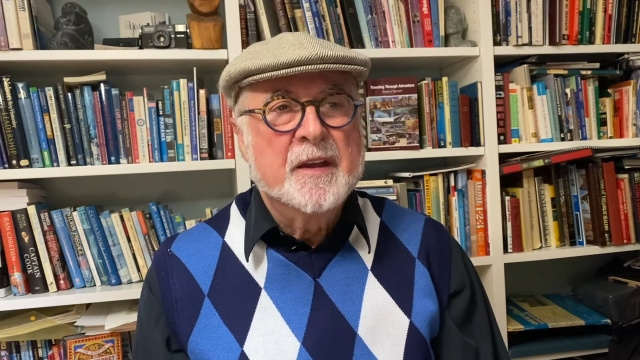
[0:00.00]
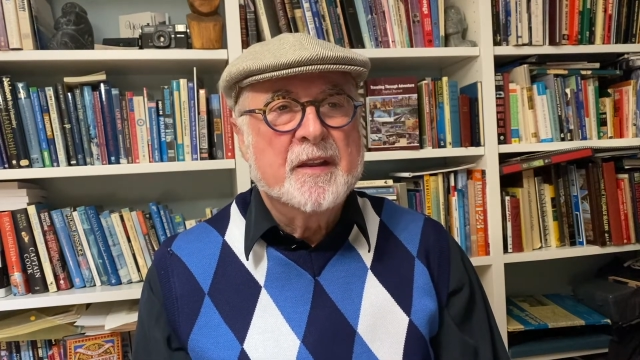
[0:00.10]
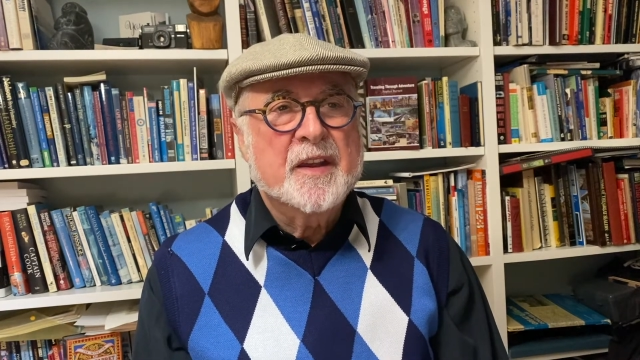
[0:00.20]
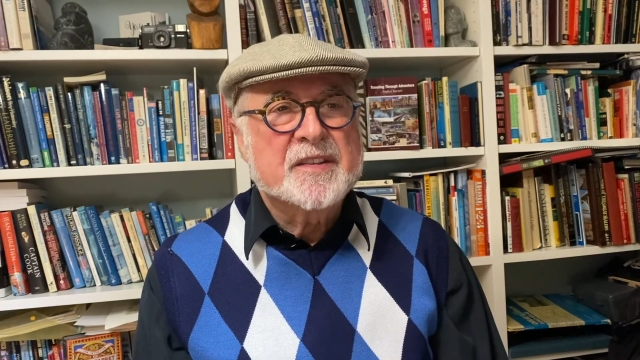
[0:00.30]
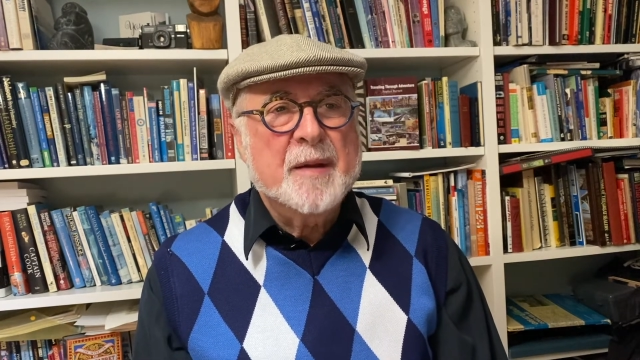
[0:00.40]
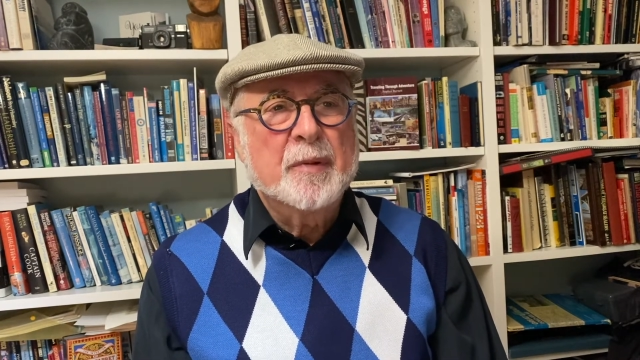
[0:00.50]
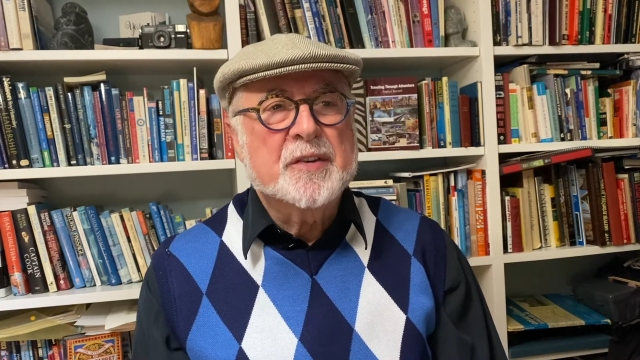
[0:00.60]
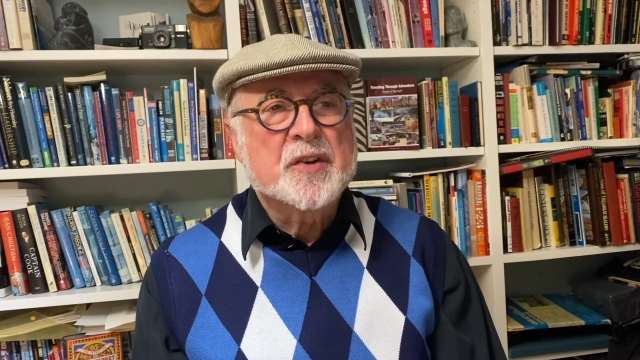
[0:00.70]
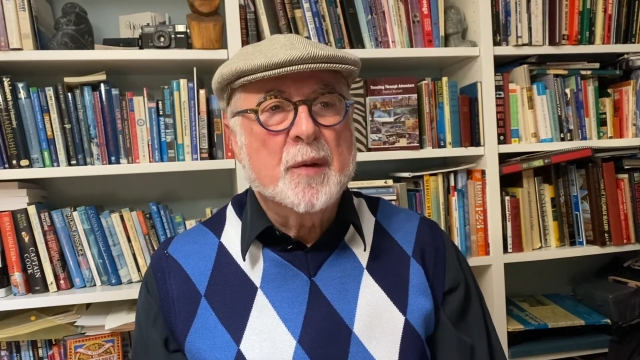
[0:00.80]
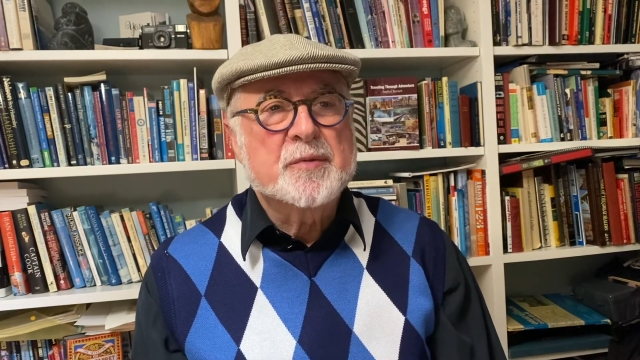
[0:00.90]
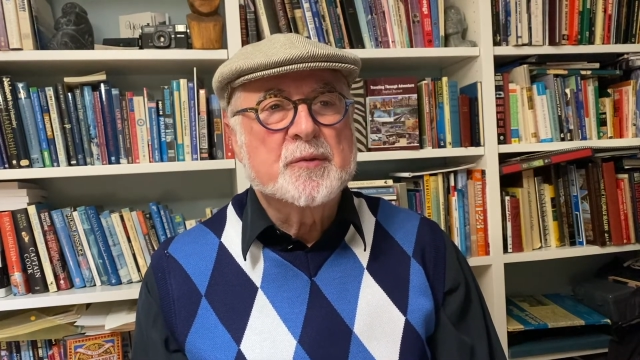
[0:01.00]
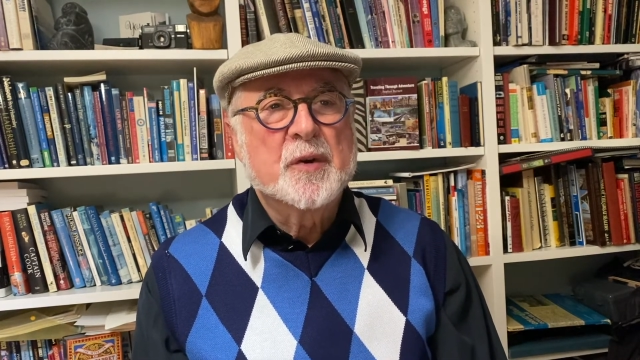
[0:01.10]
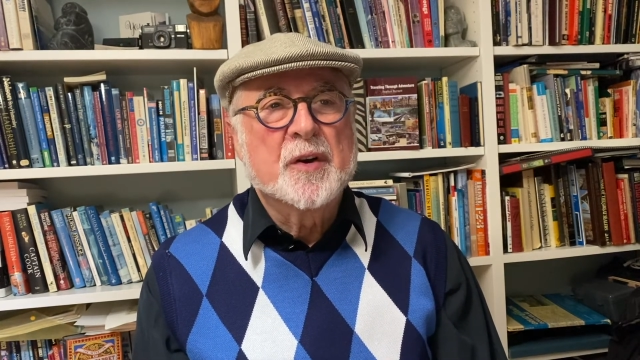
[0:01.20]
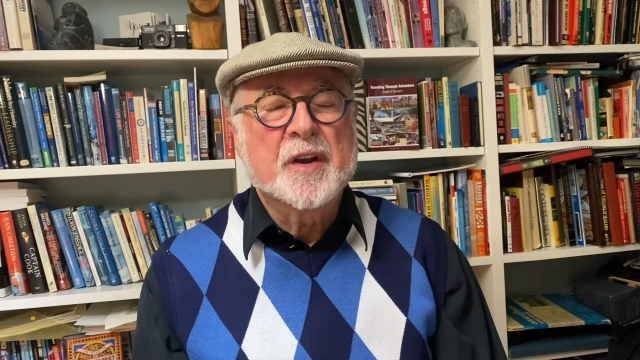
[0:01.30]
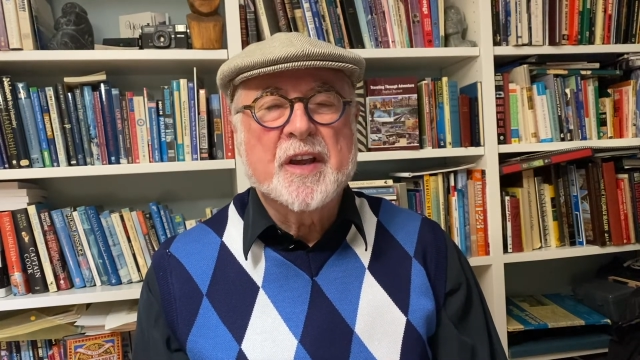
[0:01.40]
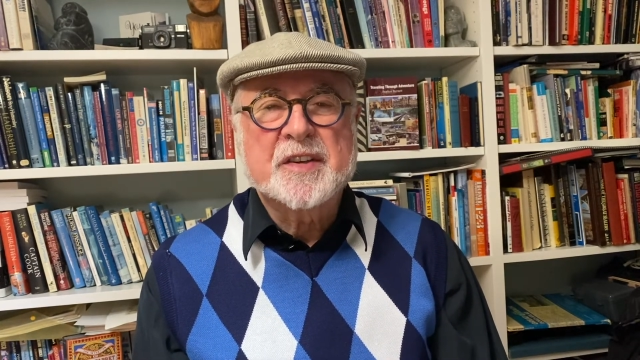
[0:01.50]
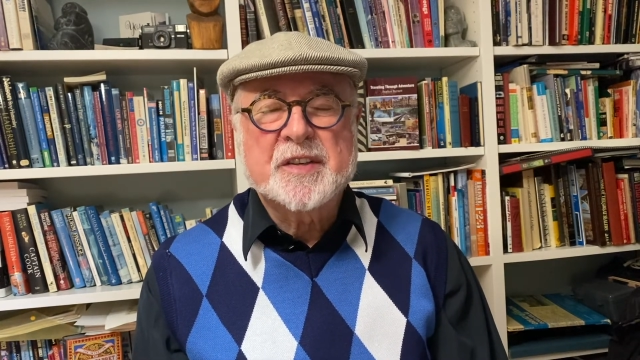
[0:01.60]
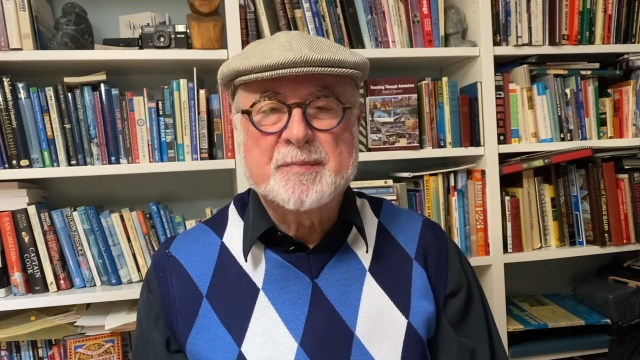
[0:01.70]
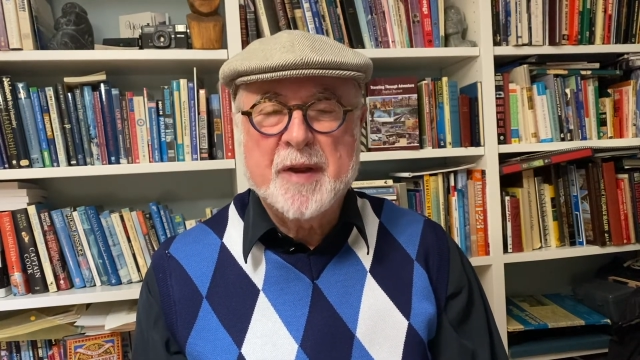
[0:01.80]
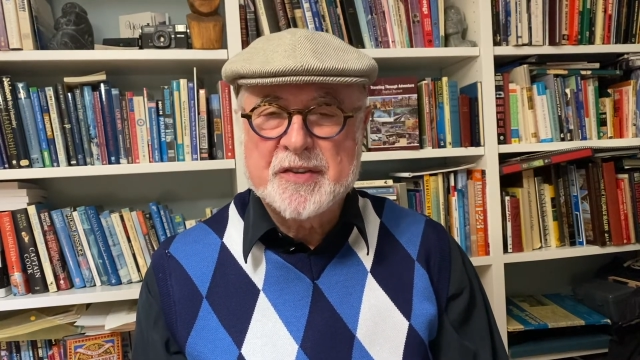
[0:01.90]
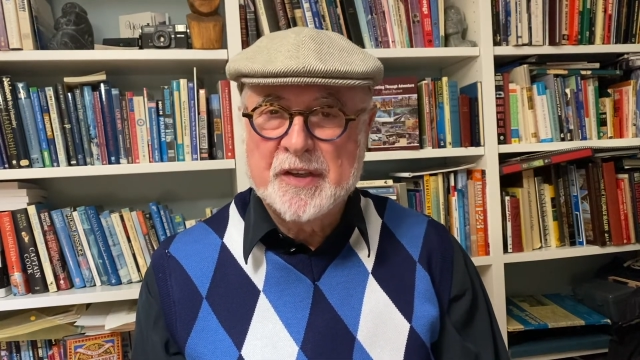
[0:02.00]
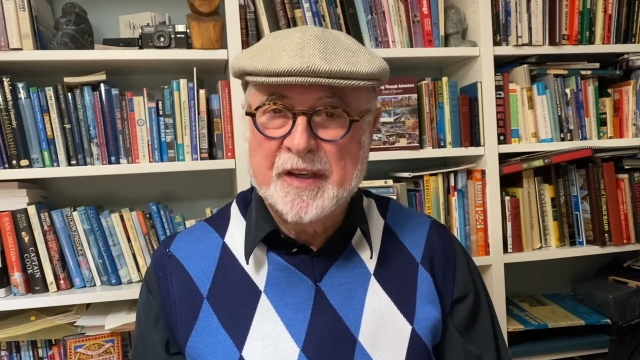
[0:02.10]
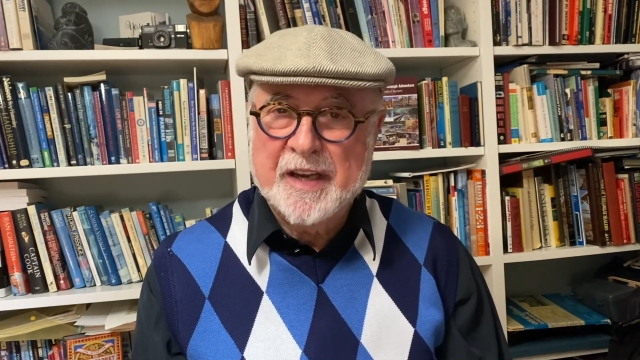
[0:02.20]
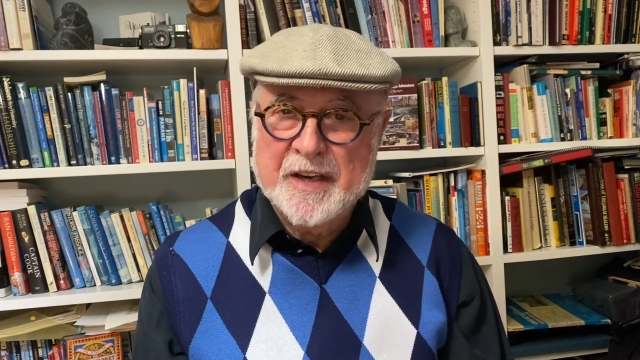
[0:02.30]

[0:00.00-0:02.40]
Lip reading: The assembly shops were especially